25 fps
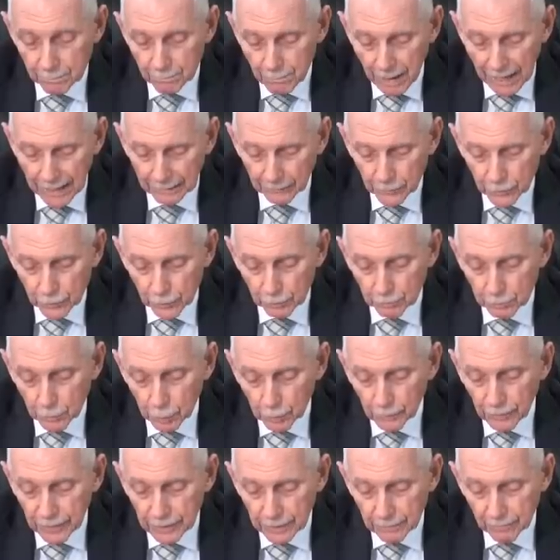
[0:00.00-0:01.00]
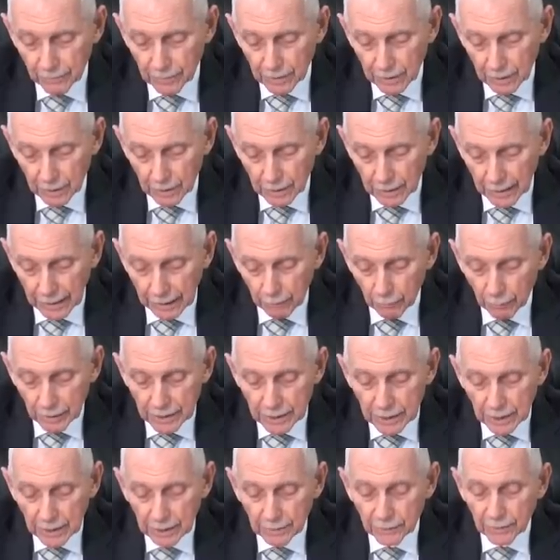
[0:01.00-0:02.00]
Migrants are moving, and we
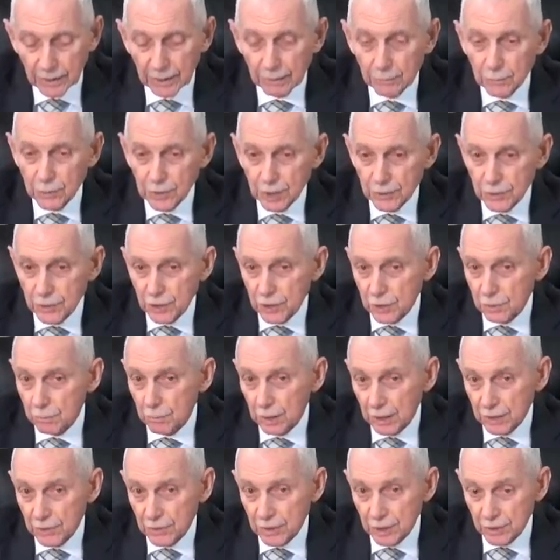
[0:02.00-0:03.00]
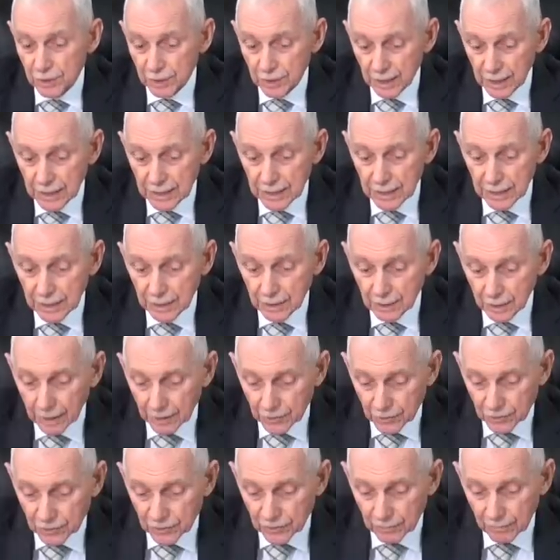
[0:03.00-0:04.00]
need them just as much as they need
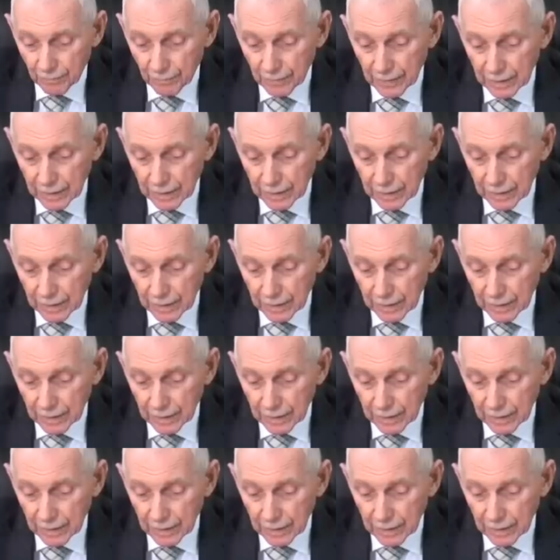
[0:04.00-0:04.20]
us.